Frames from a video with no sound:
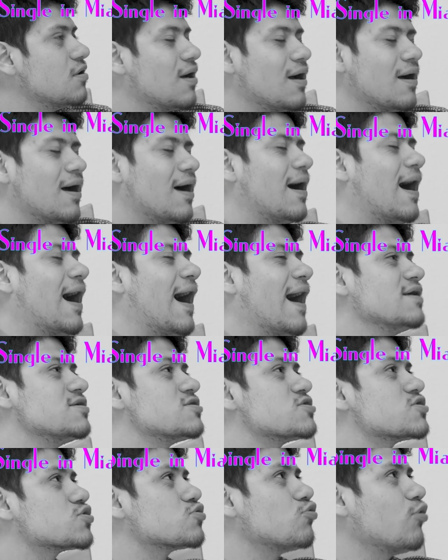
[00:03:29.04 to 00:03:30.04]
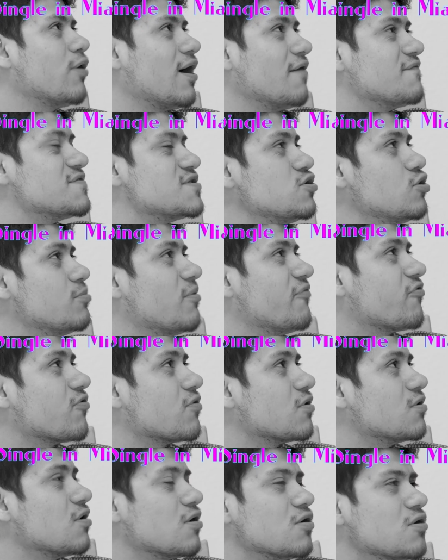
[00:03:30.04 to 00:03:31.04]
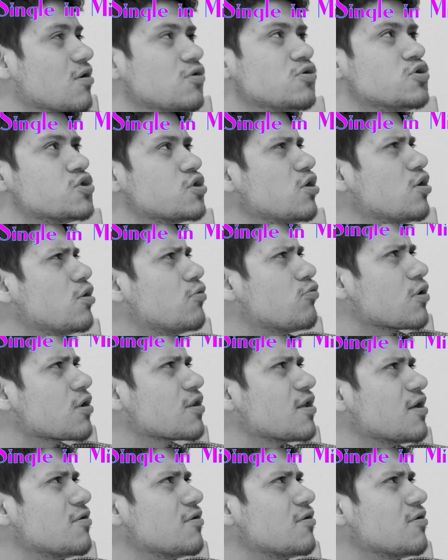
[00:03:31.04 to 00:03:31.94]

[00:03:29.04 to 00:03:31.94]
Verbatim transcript: I swear I've seen you before. Are you sure you don't work